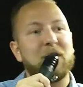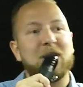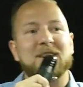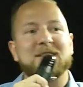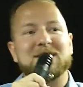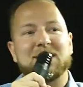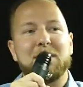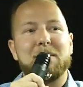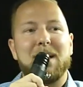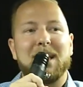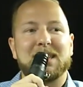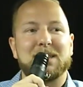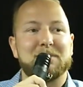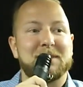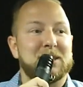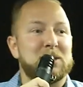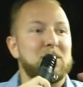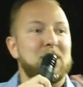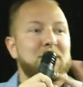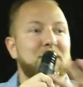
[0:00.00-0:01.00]
First
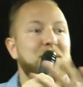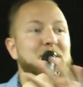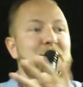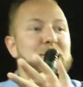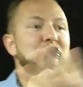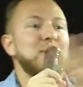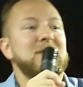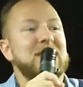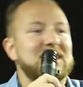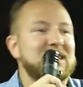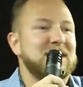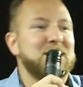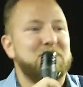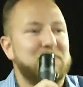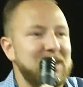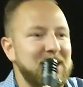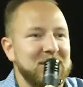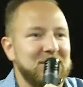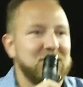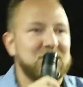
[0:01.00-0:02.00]
Amendment, you have free
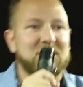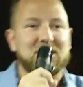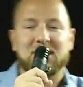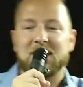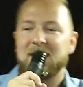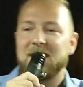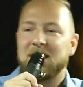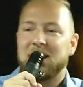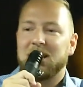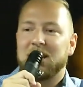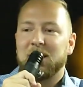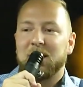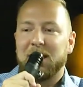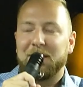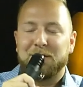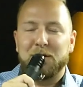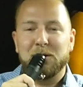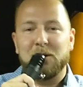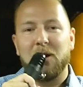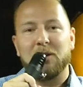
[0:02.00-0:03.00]
speech.
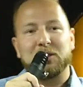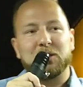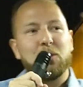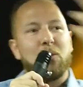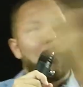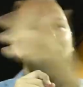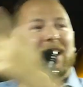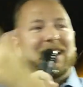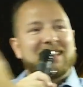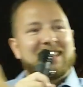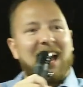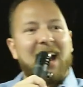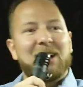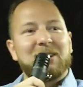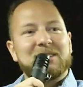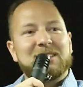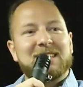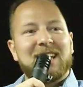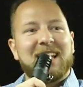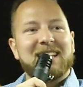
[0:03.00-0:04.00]
If you go to White
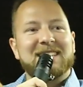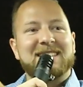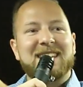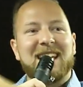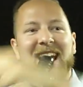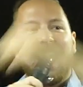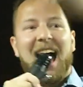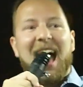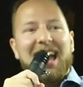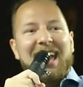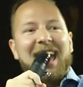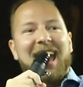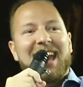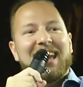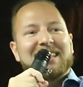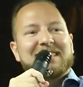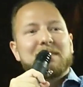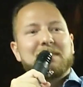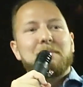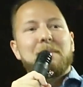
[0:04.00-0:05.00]
House and say, I
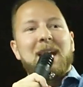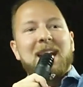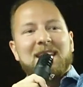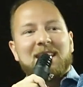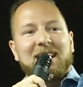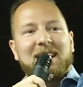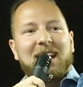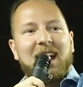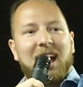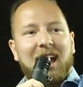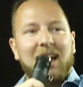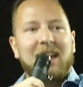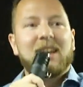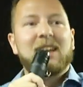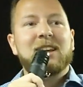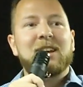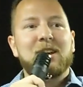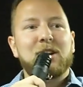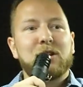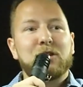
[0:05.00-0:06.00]
hate America,
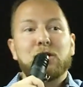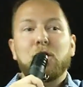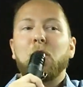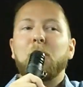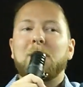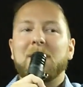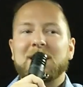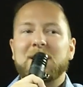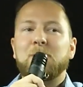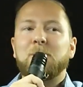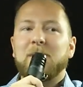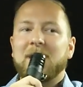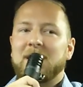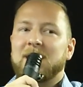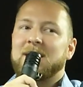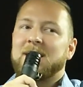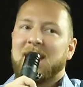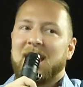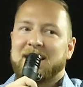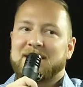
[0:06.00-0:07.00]
nobody
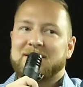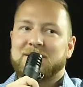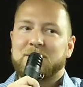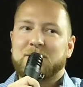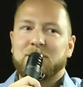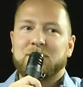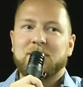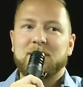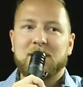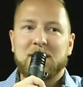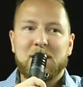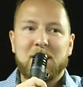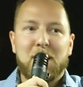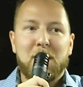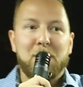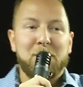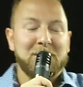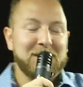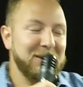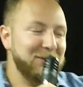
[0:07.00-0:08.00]
will arrest you.
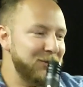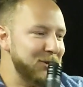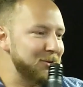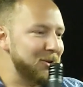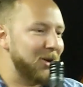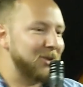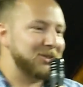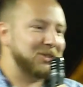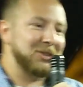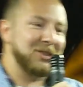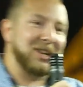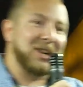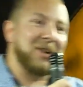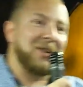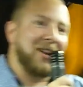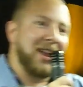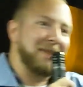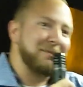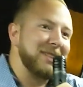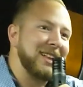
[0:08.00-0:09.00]
But if you go to the
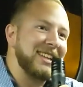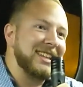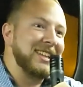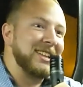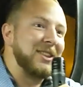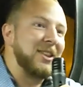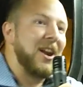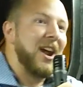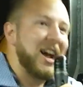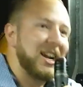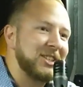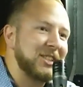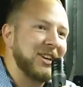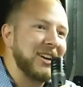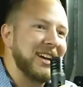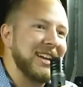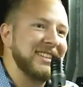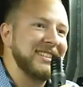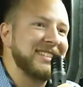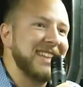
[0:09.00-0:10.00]
Kremlin in
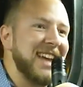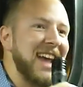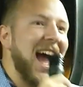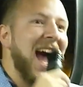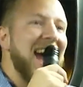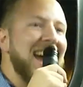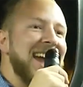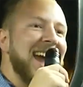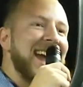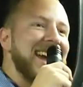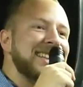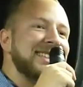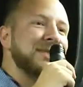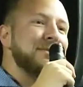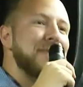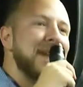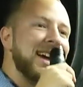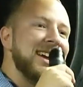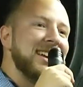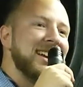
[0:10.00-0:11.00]
Russia and say, I hate
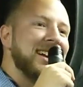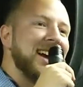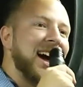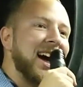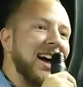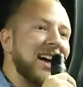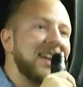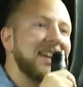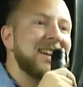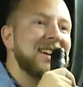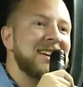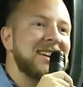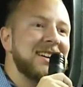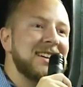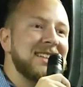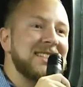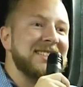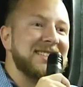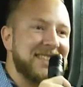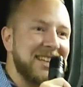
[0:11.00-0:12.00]
America,
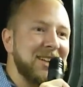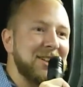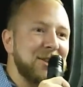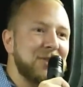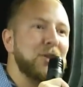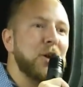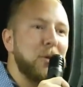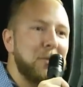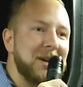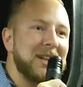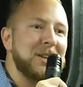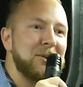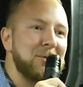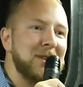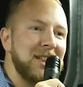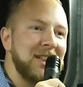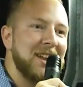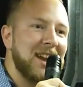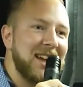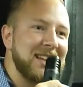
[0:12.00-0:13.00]
still nobody
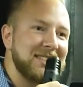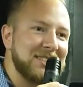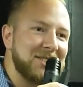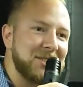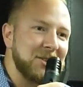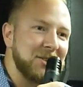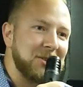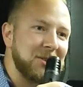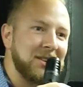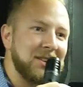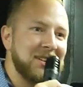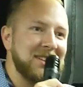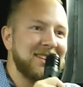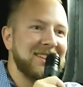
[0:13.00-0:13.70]
will arrest you.